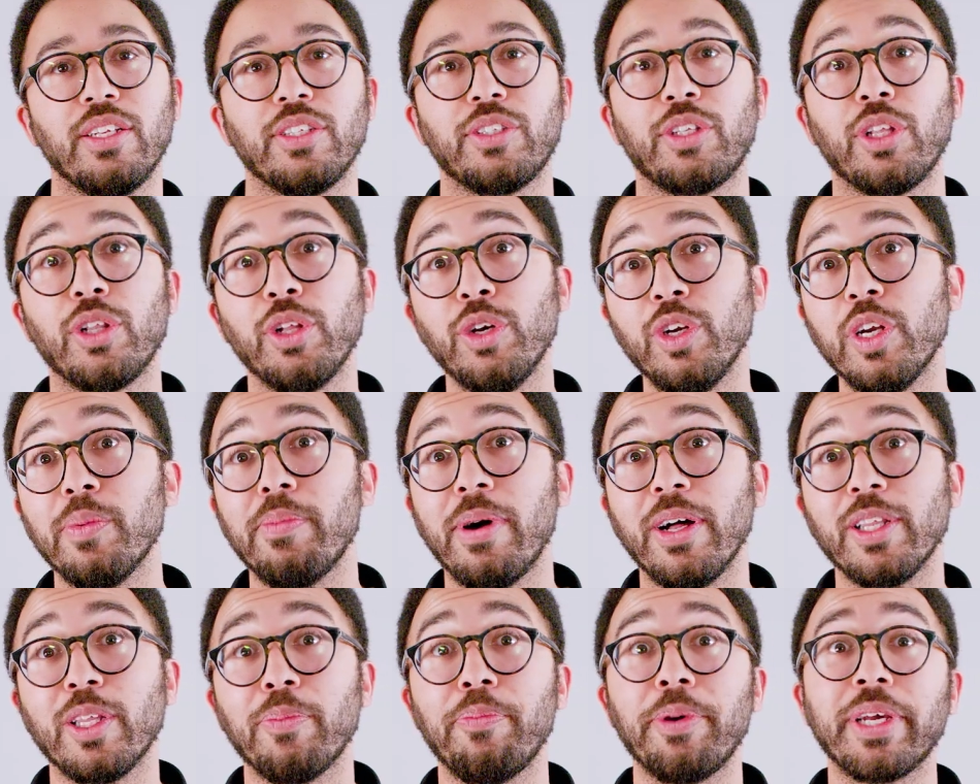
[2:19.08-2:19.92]
To learn
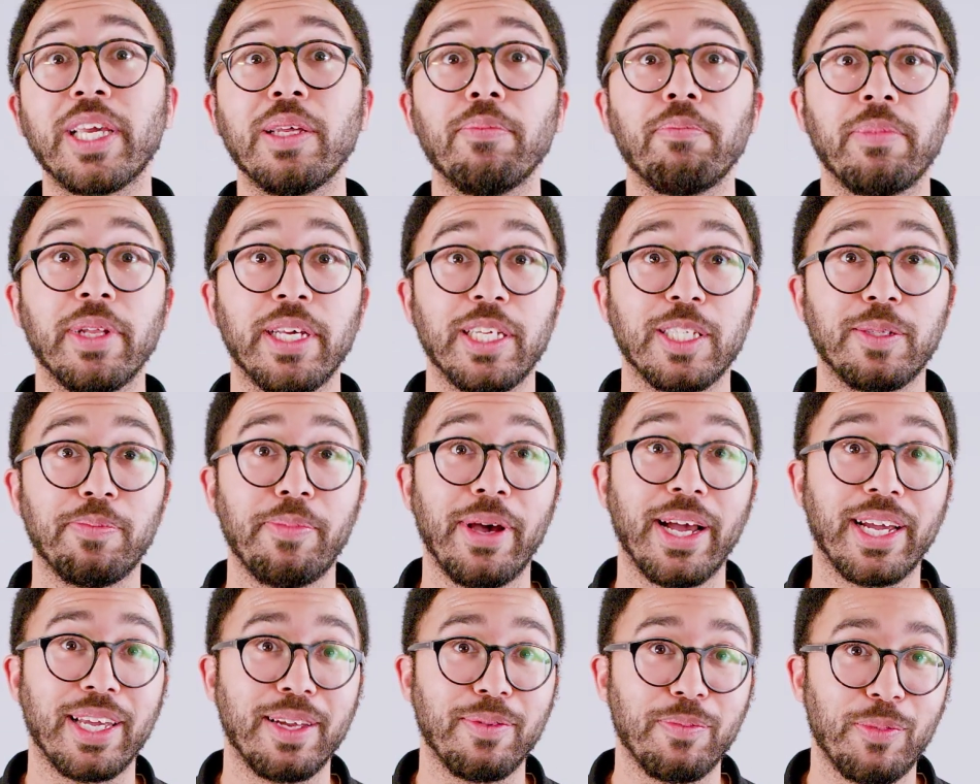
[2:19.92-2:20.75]
about the pick and place
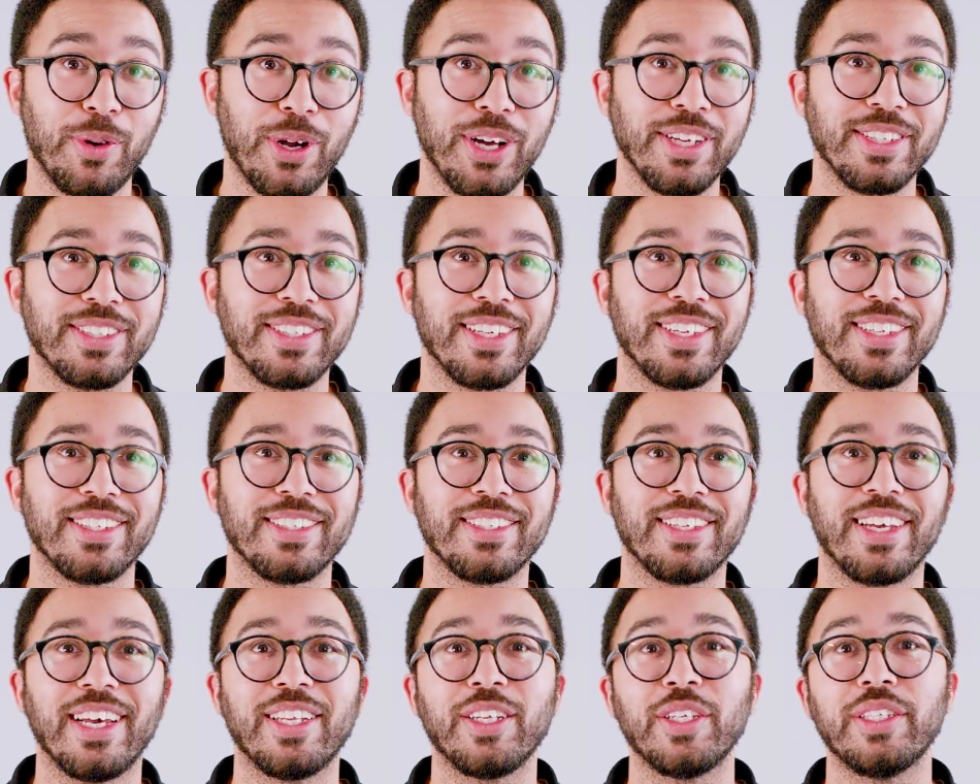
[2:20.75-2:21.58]
packing process
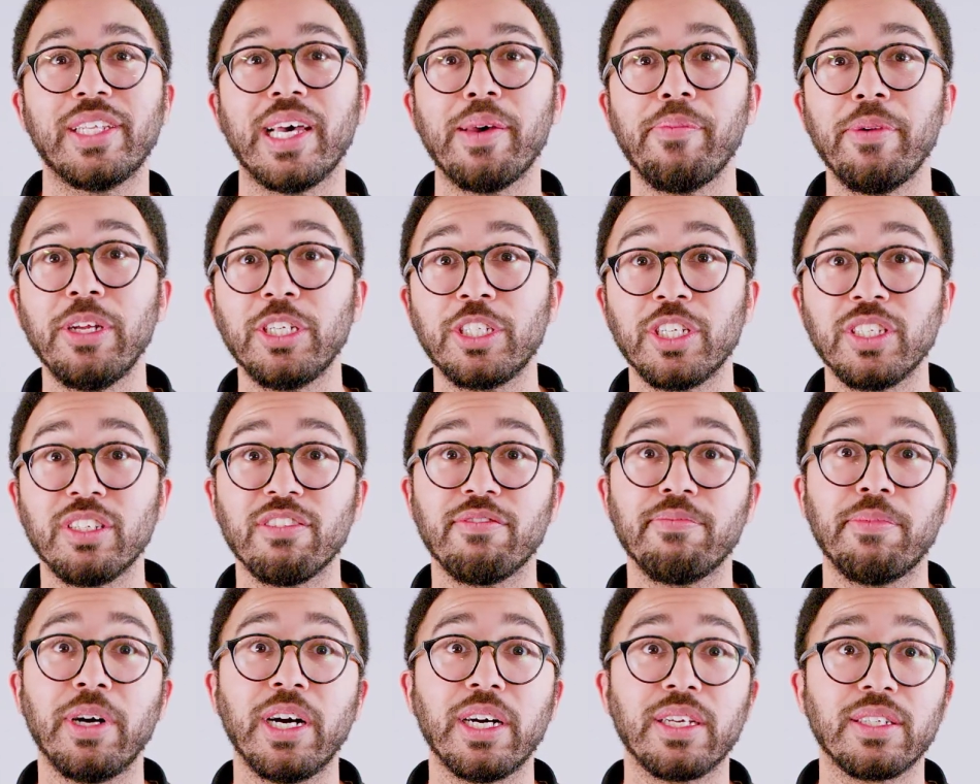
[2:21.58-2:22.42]
and the dimensions of
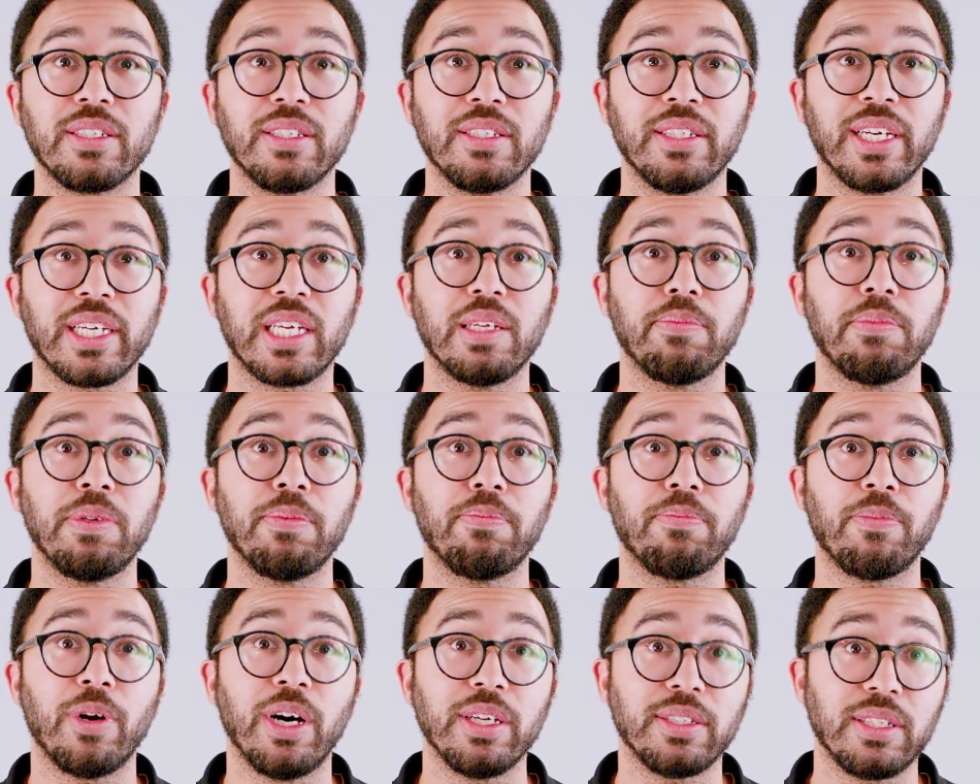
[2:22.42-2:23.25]
boxes that can be
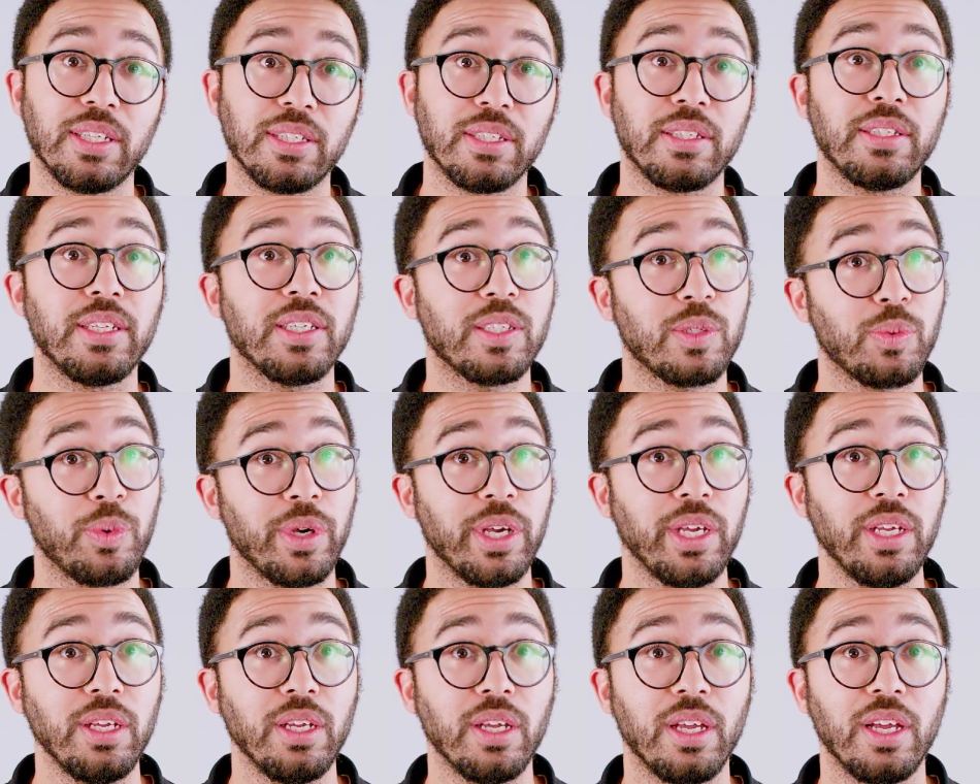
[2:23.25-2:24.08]
processed this
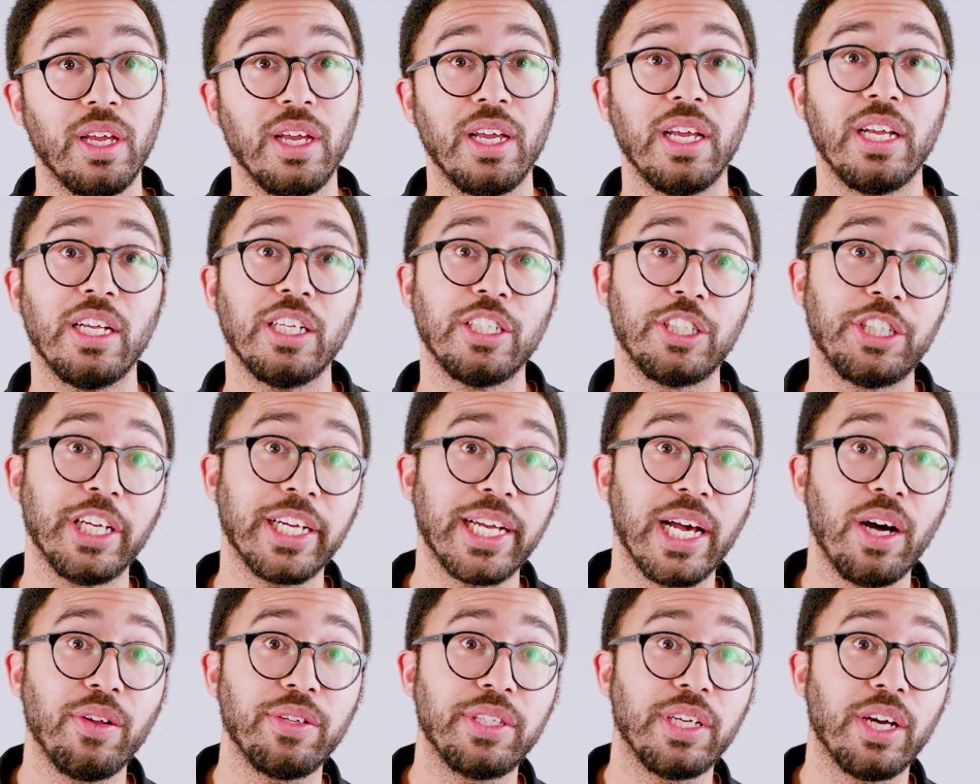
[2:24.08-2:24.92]
way, check
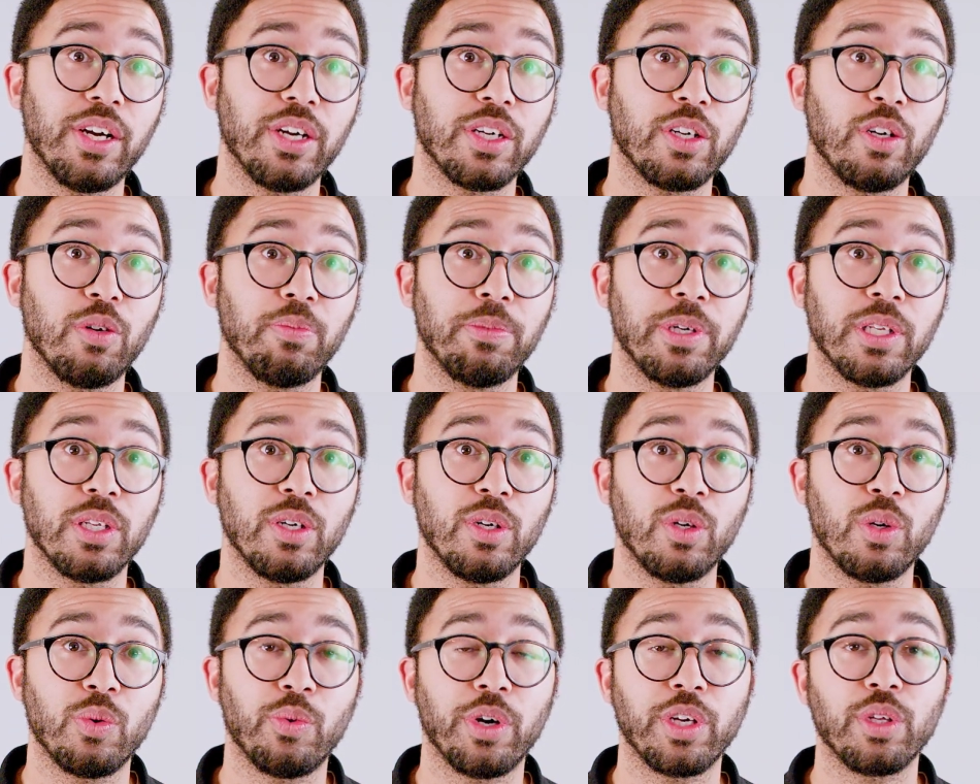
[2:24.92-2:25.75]
out the article
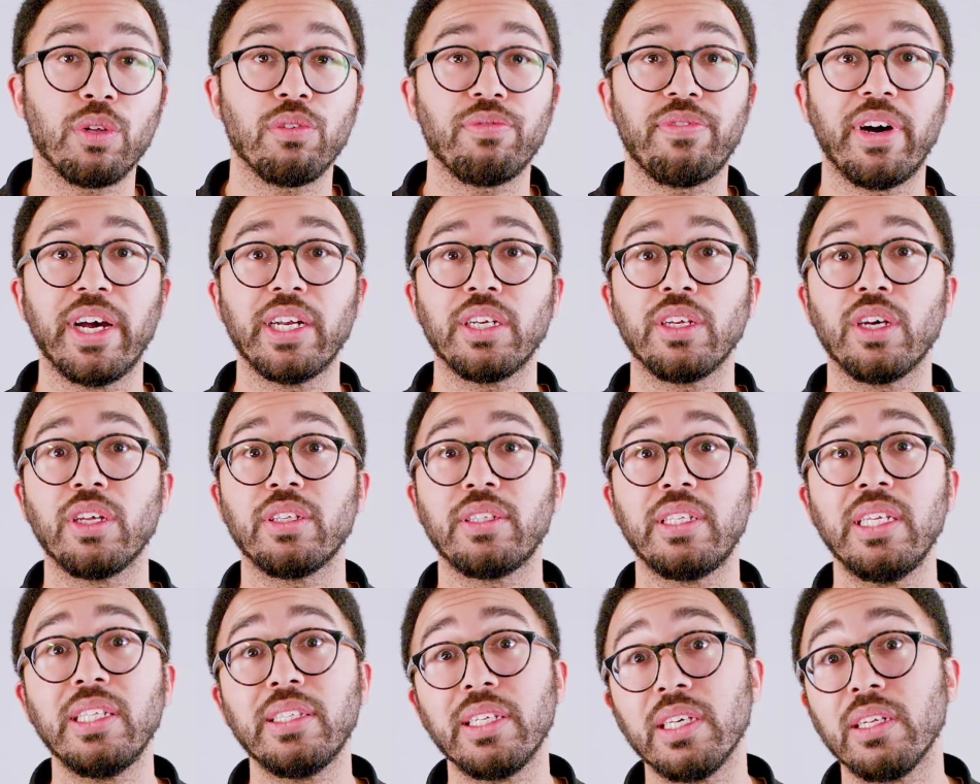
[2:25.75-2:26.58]
below where you'll find a
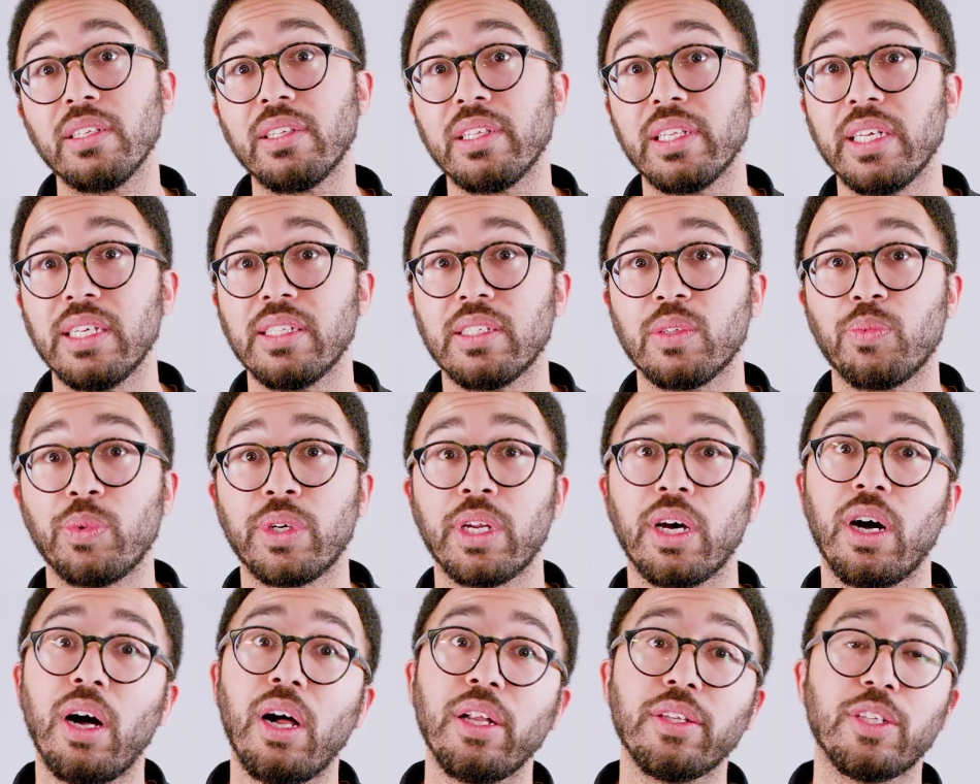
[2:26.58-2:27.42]
detailed list with
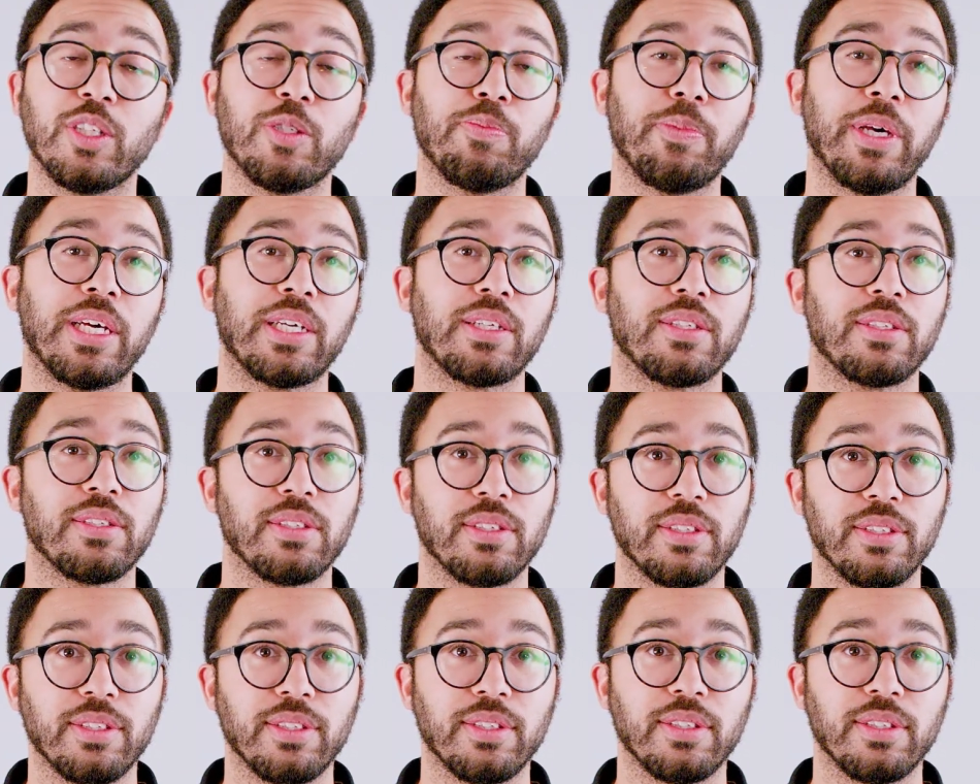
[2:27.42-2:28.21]
all the specs.